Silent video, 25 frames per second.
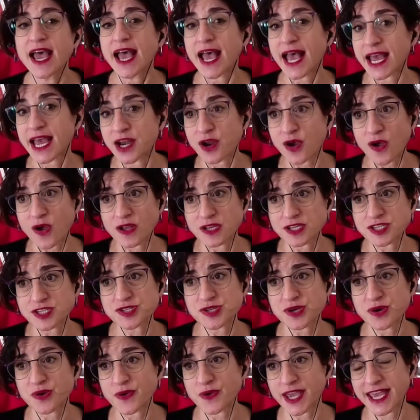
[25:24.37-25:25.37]
and
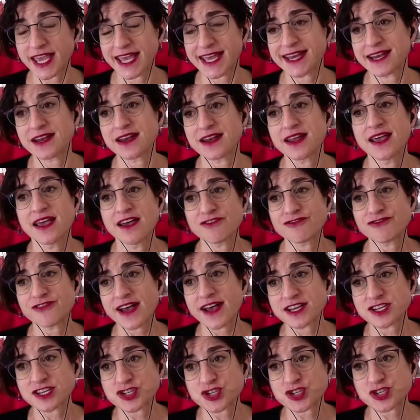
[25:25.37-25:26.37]
also in
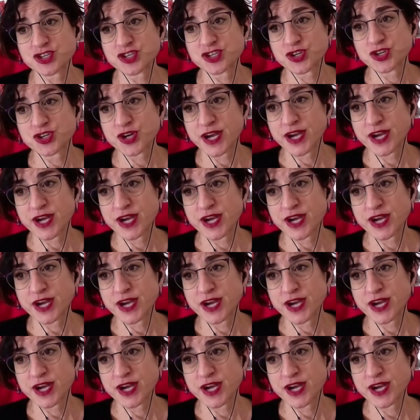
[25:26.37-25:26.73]
fast